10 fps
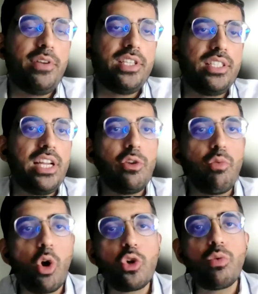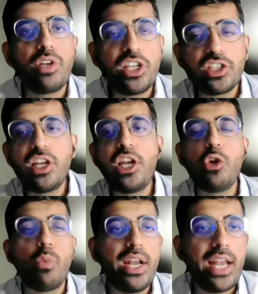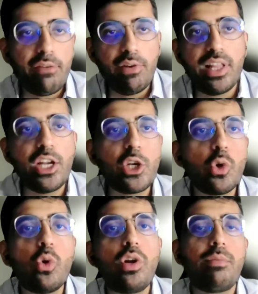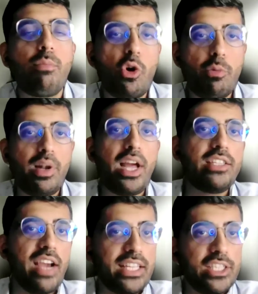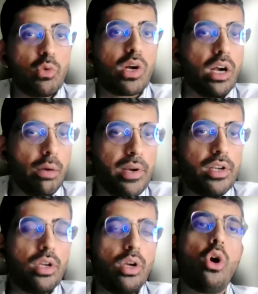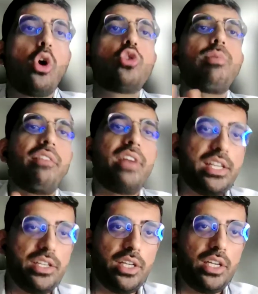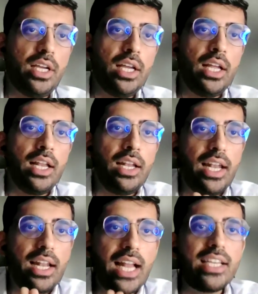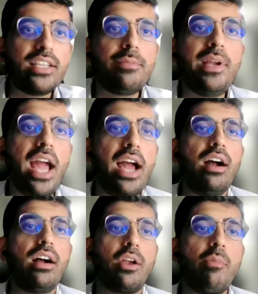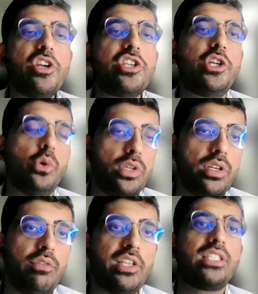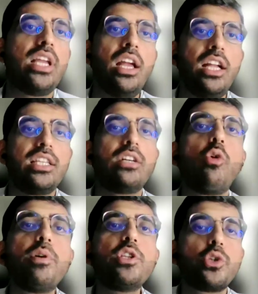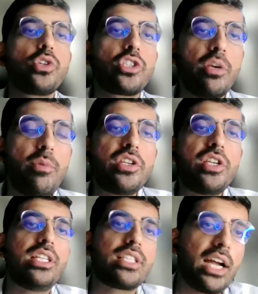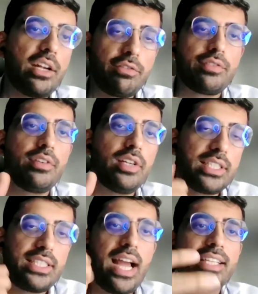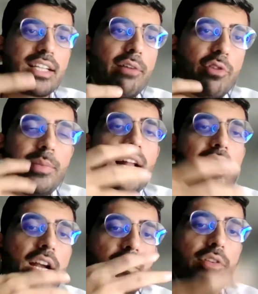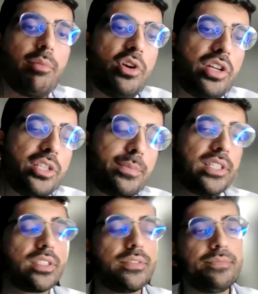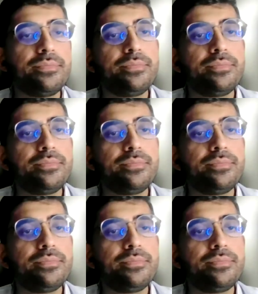emphasis that you want to digitally innovate everything. Don't monopolize either to a government or to a private entity. Let it be community owned, it's an open source communities kind of, stacks come from that kind of community space.